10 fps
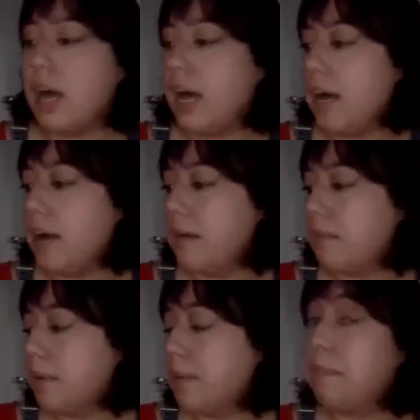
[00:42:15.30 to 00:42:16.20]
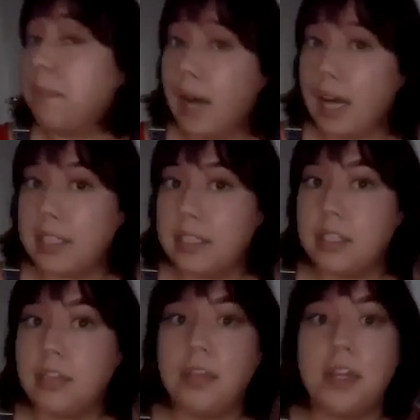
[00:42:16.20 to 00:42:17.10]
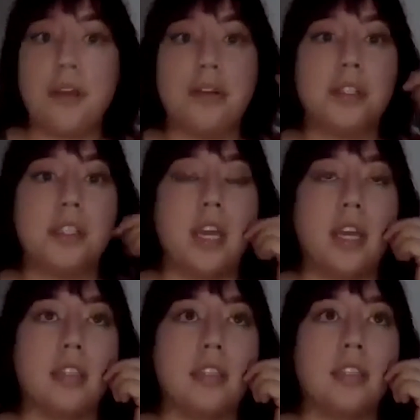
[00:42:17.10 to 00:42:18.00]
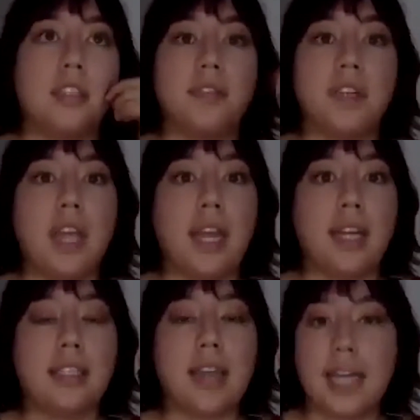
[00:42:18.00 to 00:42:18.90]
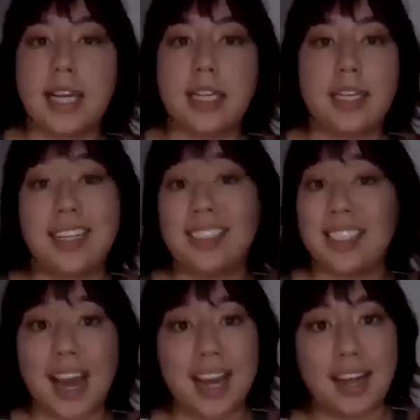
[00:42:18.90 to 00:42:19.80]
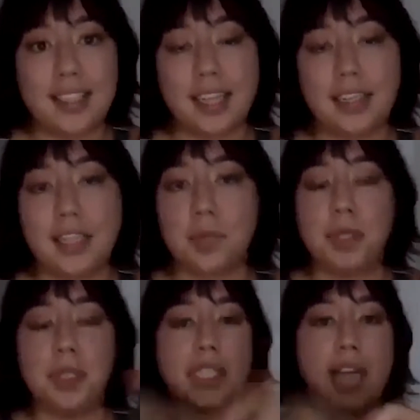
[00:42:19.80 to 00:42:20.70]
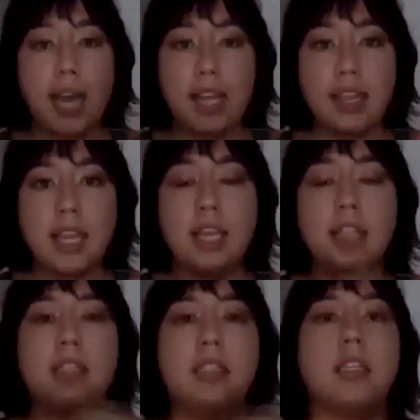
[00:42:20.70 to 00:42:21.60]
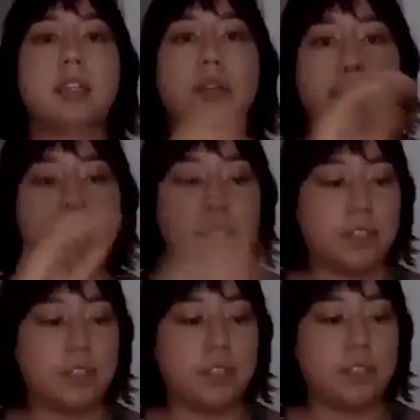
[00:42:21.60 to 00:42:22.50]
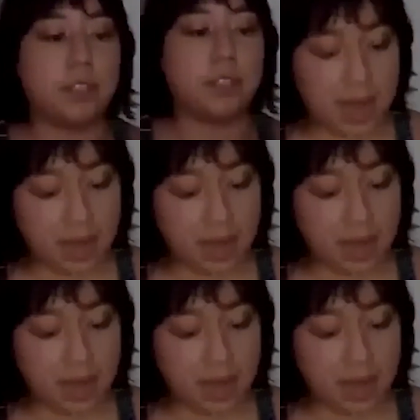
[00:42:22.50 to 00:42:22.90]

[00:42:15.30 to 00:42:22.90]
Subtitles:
But, you know, there's different like dye techniques and tie-dye techniques where you can tie things to create different shapes and